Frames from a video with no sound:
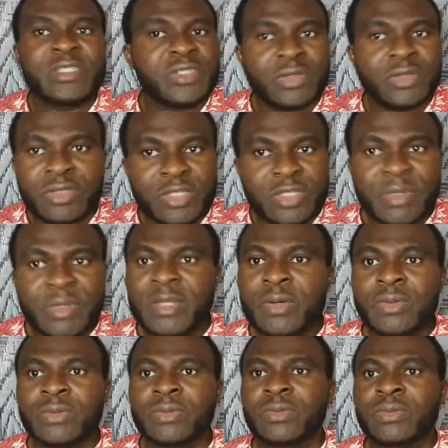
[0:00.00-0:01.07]
on him alone.
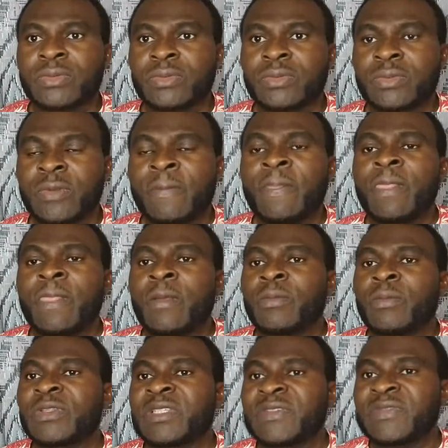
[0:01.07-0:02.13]
But
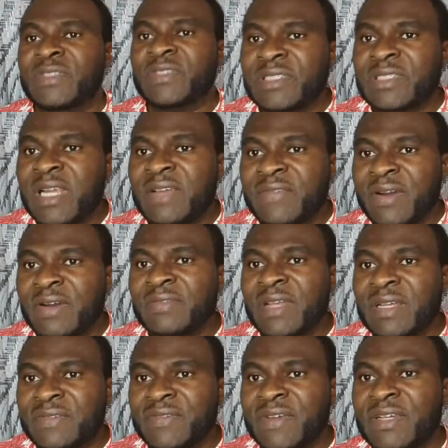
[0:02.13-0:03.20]
if the driver of that
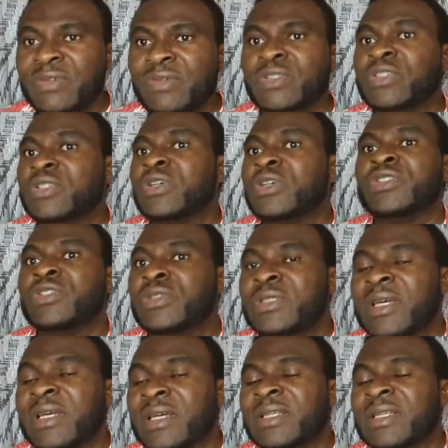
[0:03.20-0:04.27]
vehicle is not the owner,
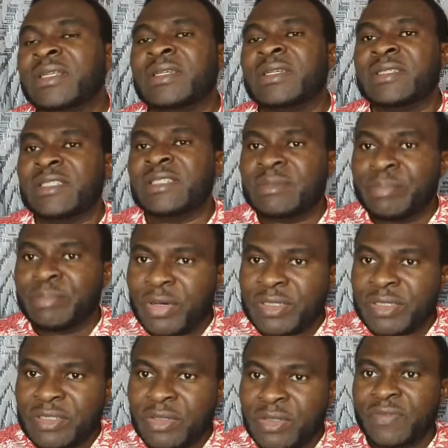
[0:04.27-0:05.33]
the burden
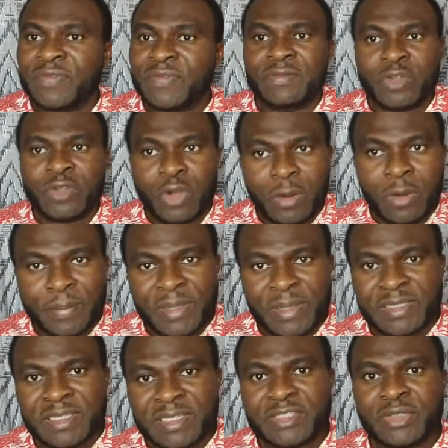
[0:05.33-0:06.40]
of
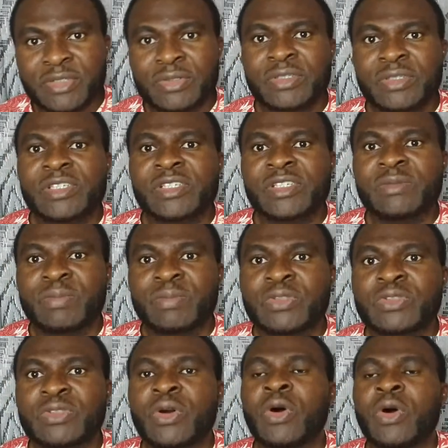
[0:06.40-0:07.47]
compensation is both
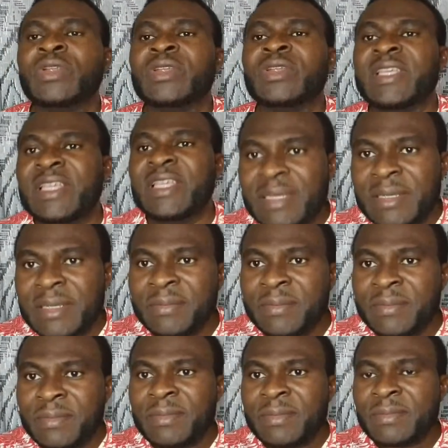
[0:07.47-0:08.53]
on him,
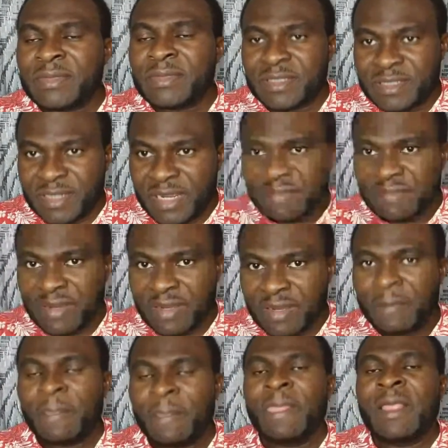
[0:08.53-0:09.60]
the driver,
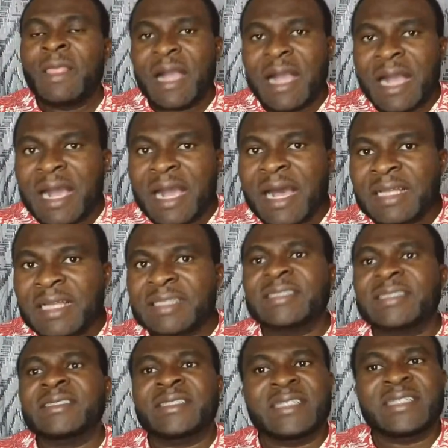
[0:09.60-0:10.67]
and
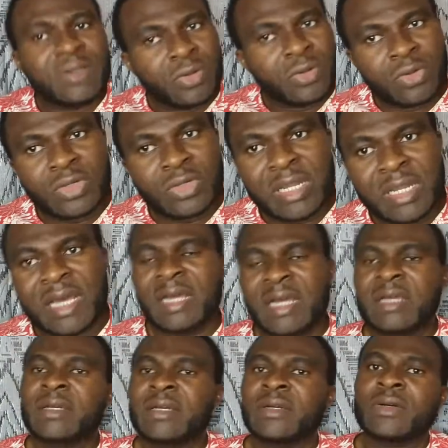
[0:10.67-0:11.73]
the owner
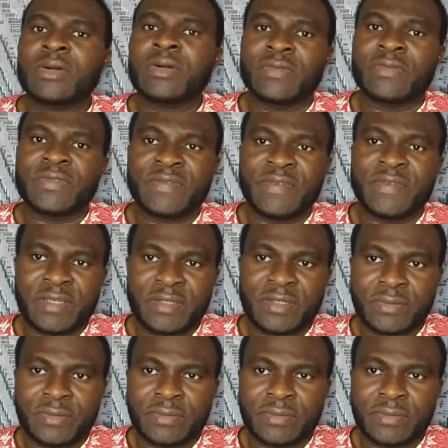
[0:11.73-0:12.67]
of the vehicle.